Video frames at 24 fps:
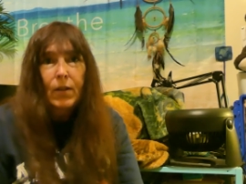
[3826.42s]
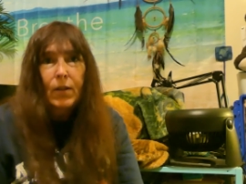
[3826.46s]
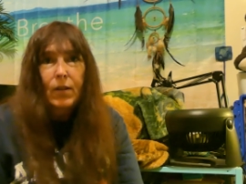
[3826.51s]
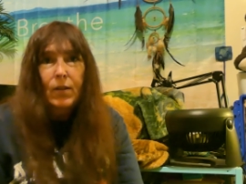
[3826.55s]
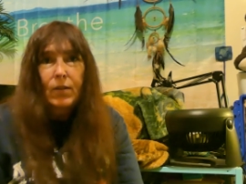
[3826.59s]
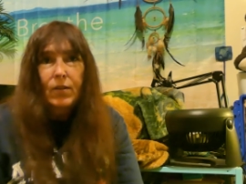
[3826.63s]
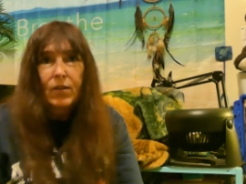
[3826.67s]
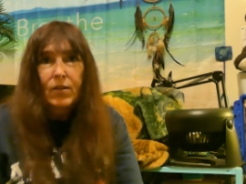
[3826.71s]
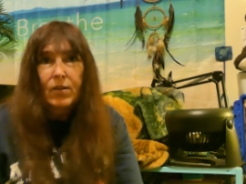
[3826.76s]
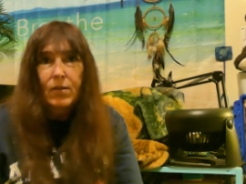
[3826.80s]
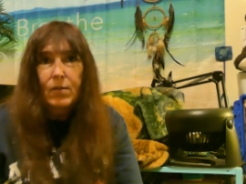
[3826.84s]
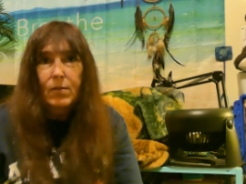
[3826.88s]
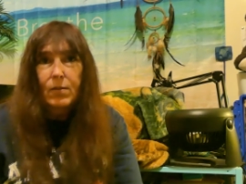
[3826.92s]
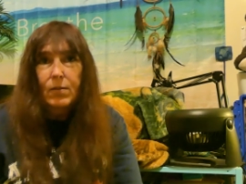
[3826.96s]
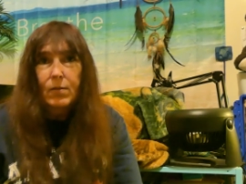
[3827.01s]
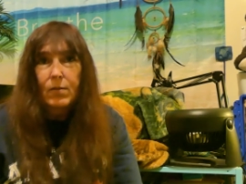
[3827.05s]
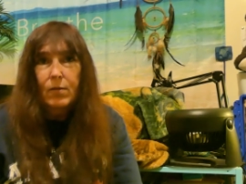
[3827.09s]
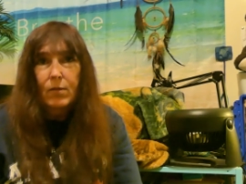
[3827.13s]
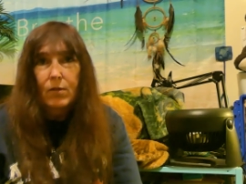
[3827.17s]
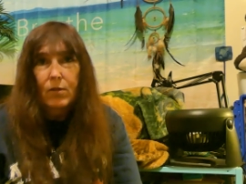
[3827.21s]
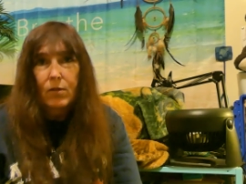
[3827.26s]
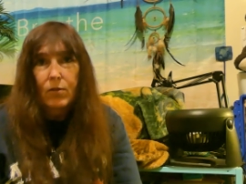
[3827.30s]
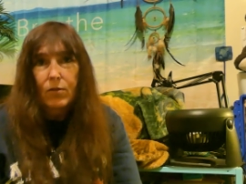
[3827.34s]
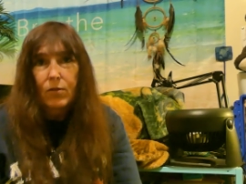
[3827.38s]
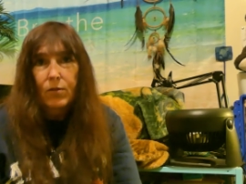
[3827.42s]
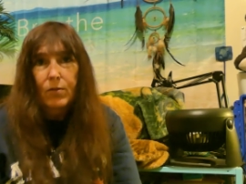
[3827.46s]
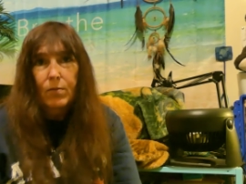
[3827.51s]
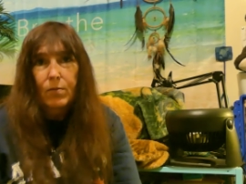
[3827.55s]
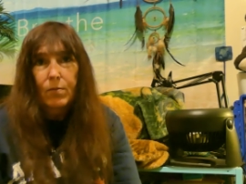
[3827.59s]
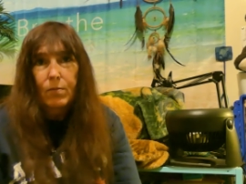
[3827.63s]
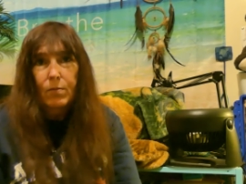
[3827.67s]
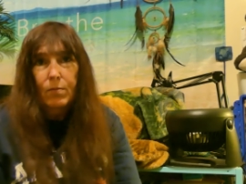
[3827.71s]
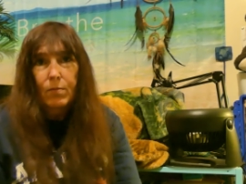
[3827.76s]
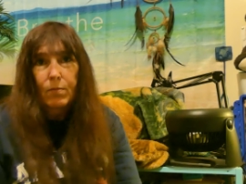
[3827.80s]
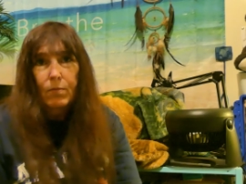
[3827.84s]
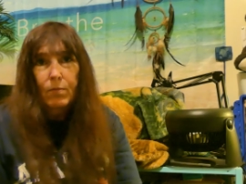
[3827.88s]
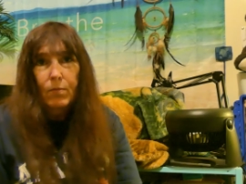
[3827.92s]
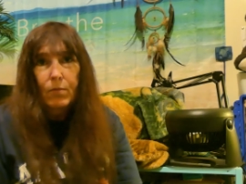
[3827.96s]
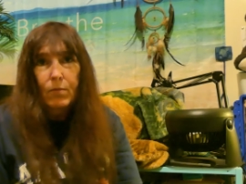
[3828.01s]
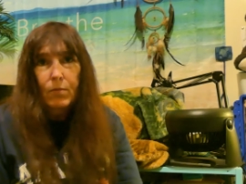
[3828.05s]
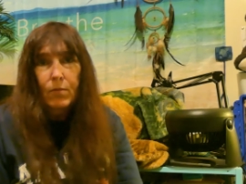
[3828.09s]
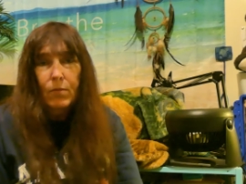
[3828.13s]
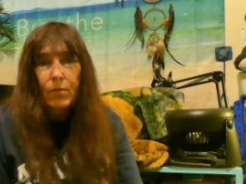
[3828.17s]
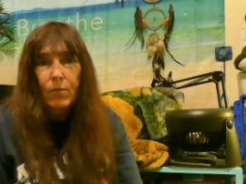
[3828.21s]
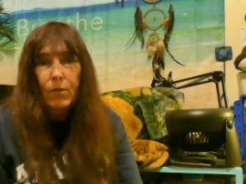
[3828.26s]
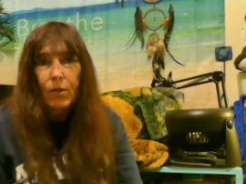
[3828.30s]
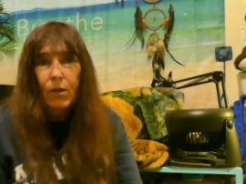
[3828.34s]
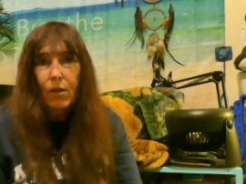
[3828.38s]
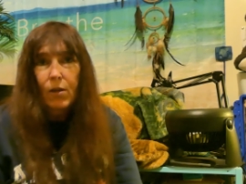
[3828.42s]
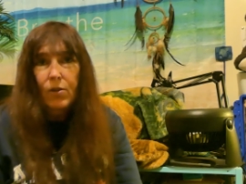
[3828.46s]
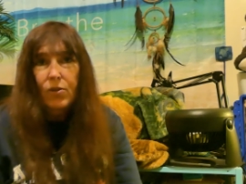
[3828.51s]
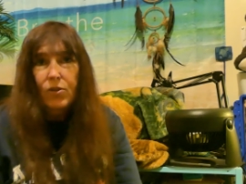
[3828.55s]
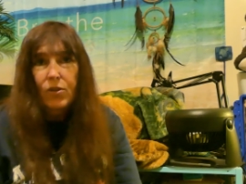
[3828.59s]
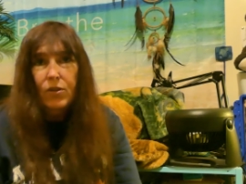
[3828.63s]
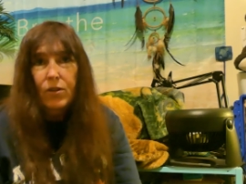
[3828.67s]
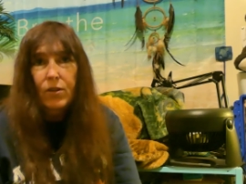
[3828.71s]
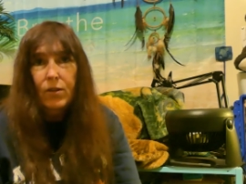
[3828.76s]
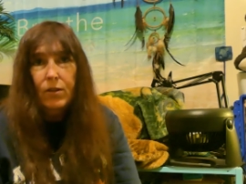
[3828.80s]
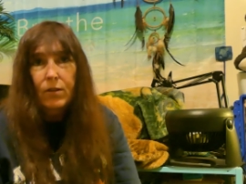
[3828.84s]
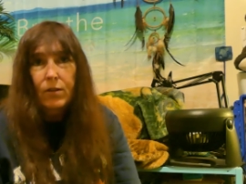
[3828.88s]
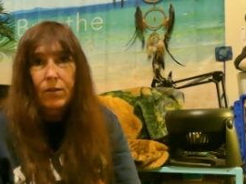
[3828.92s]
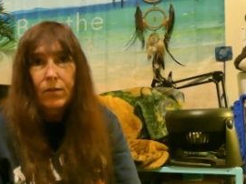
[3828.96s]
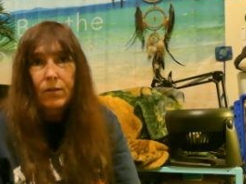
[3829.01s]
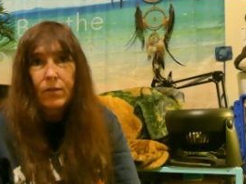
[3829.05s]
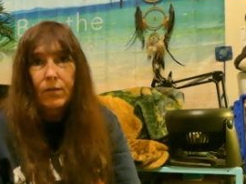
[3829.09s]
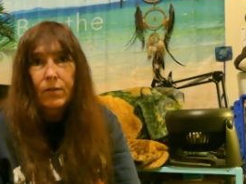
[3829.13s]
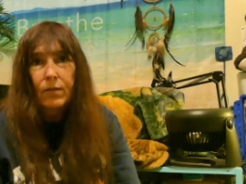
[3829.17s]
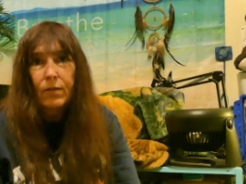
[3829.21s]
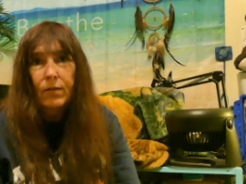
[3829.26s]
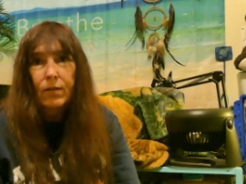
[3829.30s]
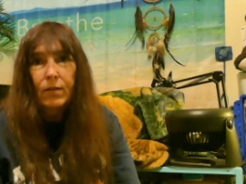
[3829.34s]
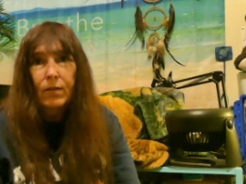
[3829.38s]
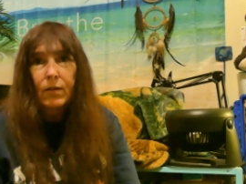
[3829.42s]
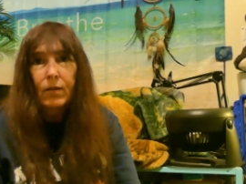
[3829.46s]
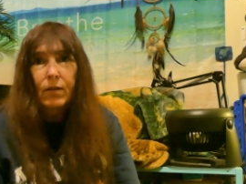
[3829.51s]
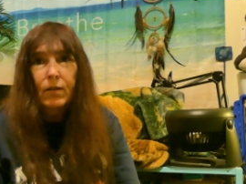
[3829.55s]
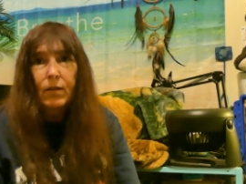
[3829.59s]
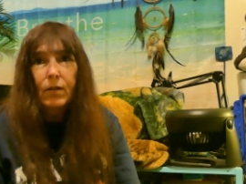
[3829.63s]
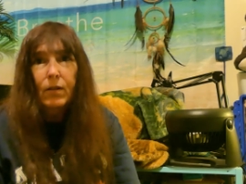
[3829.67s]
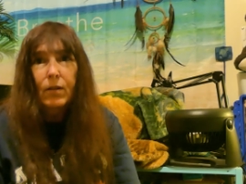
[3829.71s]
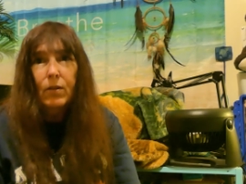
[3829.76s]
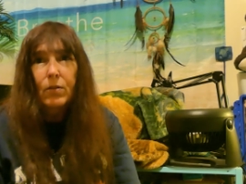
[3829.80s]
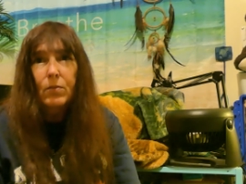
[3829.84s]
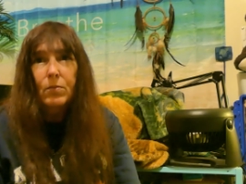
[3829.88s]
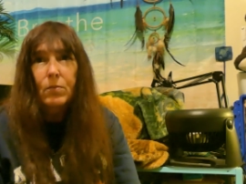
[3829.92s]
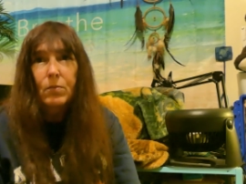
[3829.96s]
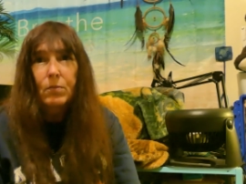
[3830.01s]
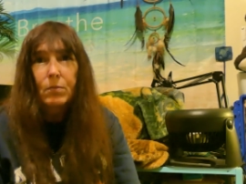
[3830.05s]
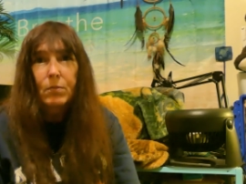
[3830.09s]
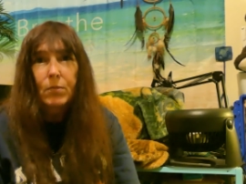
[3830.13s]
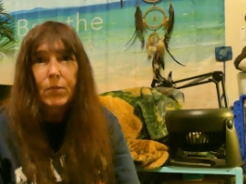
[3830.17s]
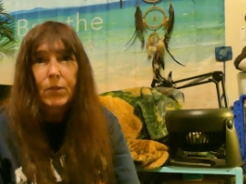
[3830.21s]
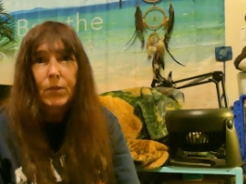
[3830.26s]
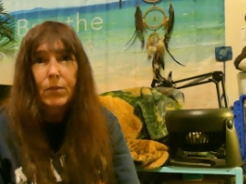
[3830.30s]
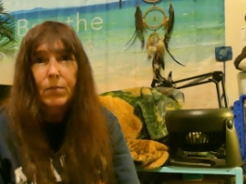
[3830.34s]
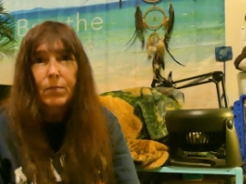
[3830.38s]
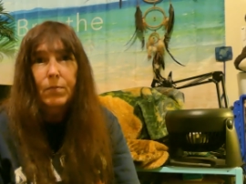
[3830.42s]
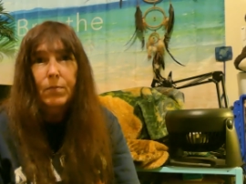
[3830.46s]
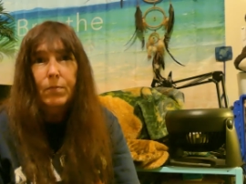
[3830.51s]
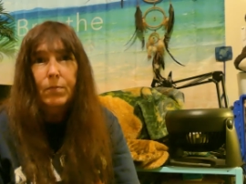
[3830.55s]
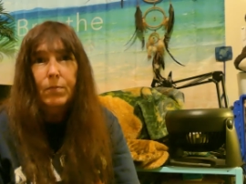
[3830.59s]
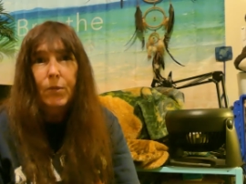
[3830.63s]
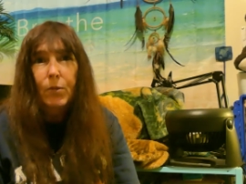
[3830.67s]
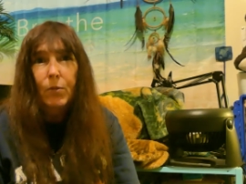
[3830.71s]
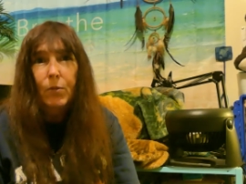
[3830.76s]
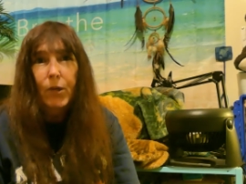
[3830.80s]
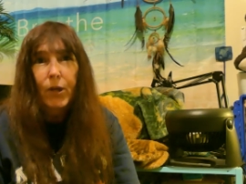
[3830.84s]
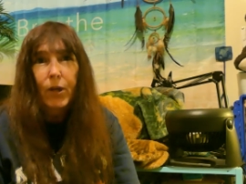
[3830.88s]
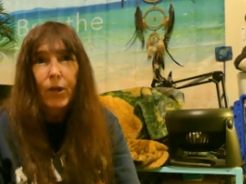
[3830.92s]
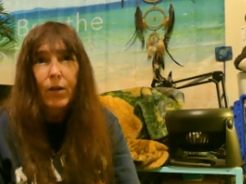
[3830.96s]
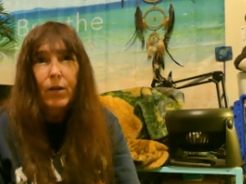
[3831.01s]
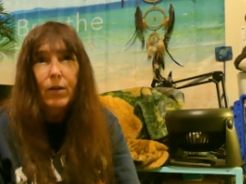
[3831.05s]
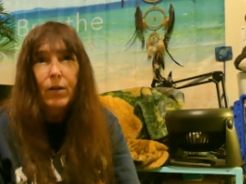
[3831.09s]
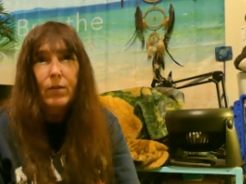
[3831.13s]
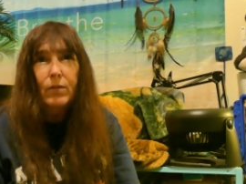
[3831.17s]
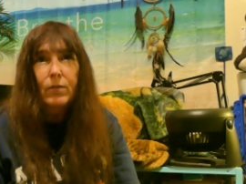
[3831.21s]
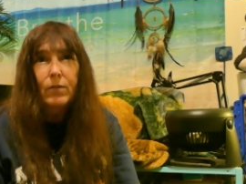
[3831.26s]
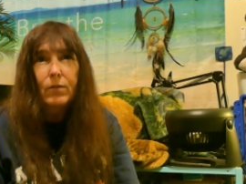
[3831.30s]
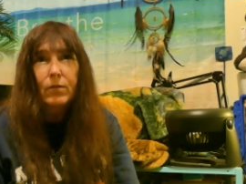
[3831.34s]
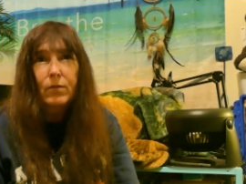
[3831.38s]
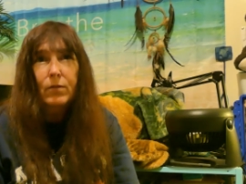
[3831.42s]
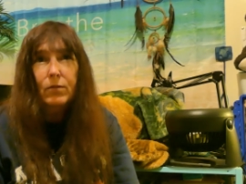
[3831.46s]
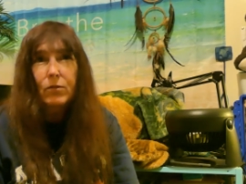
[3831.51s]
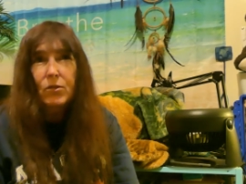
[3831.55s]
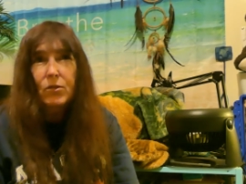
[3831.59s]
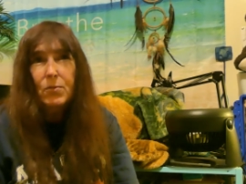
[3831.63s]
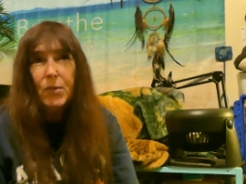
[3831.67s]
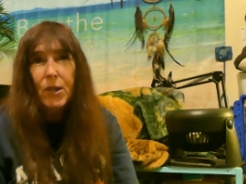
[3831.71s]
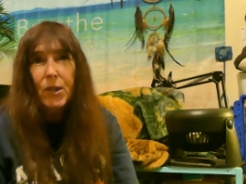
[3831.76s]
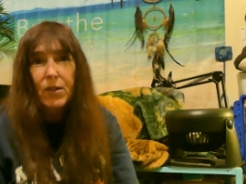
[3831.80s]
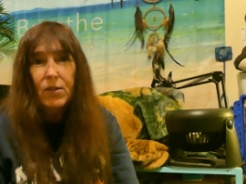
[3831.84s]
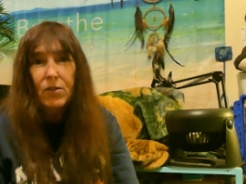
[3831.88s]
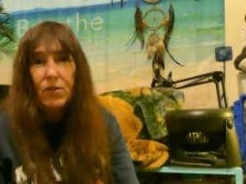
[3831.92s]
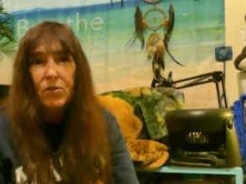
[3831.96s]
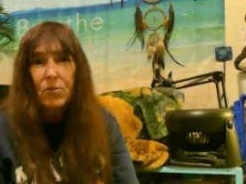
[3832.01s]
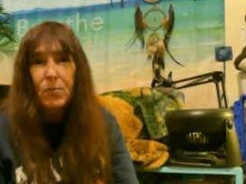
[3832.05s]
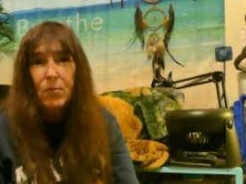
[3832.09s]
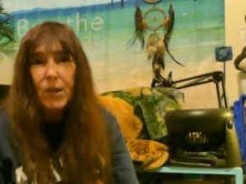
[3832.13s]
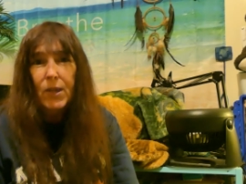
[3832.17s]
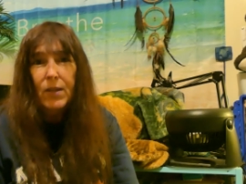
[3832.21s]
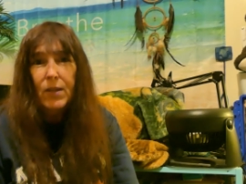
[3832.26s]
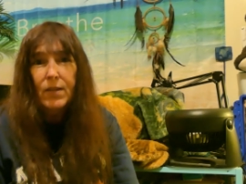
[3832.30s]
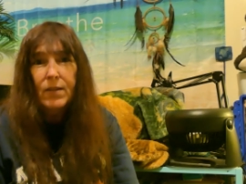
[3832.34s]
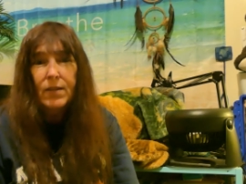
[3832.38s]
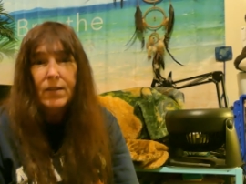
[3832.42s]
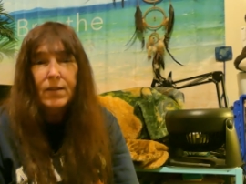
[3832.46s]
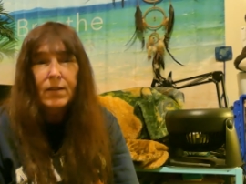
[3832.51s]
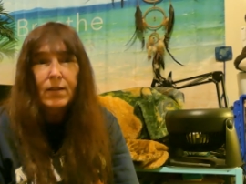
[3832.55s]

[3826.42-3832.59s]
Just use caution and, you know, be aware and respect their space.